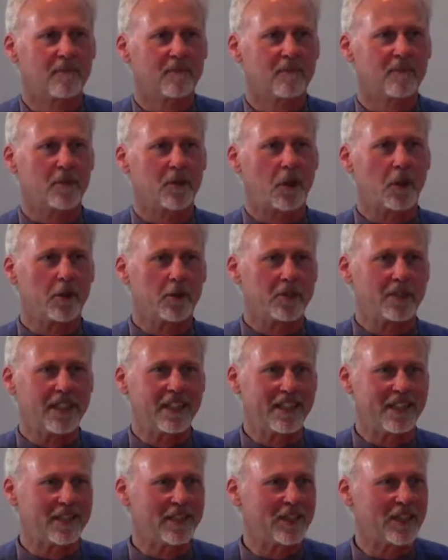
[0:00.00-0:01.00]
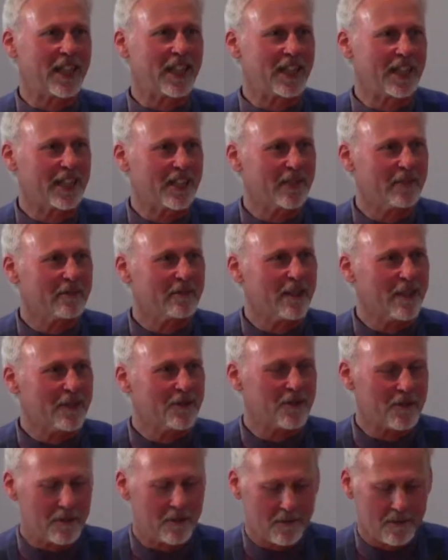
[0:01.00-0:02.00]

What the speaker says: cursing and shaking your fist.